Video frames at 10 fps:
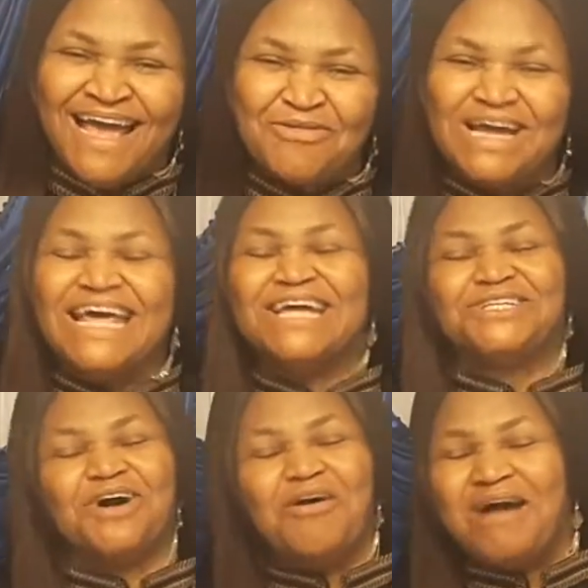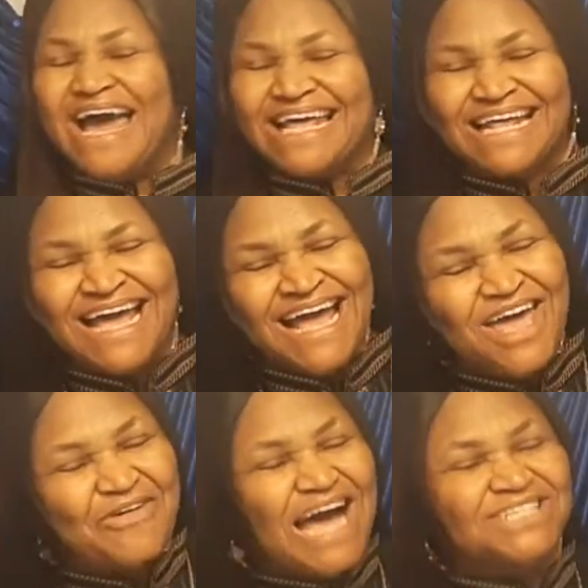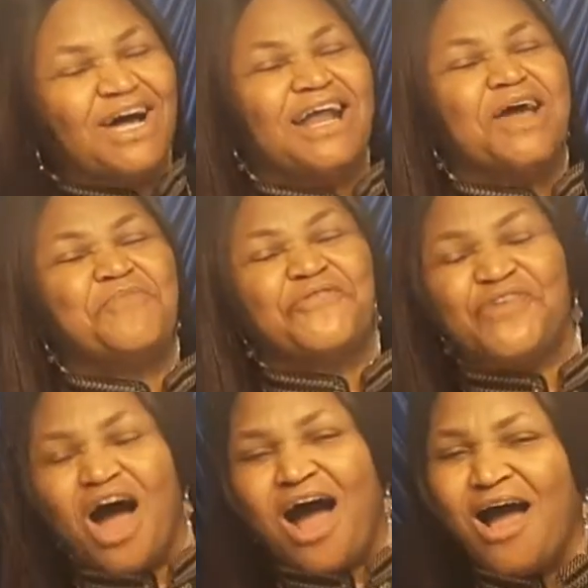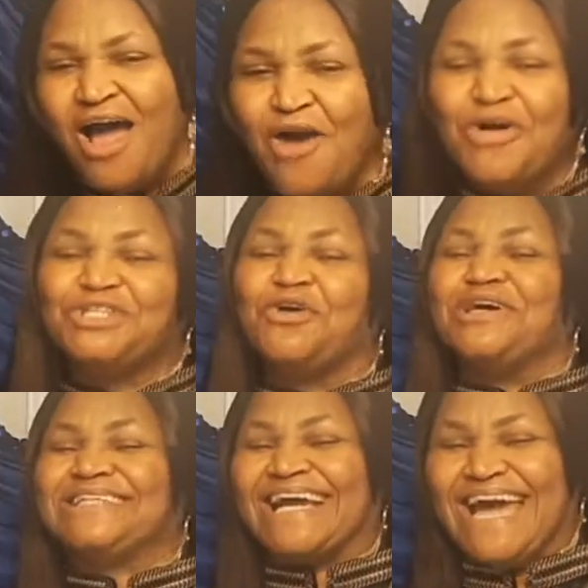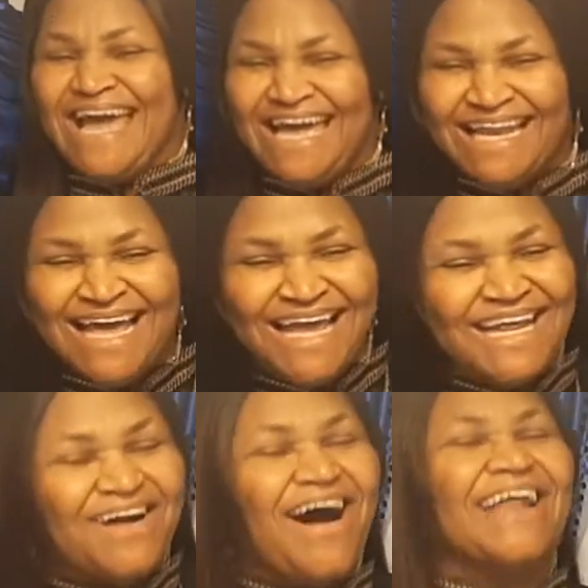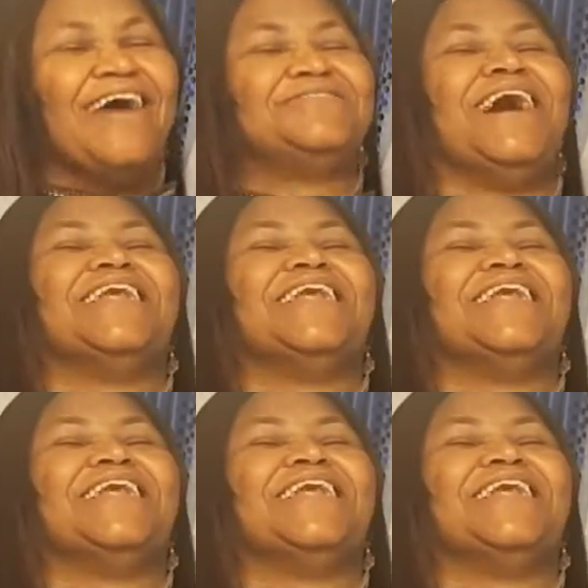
Will he do it? If he has done it before, he will do it again.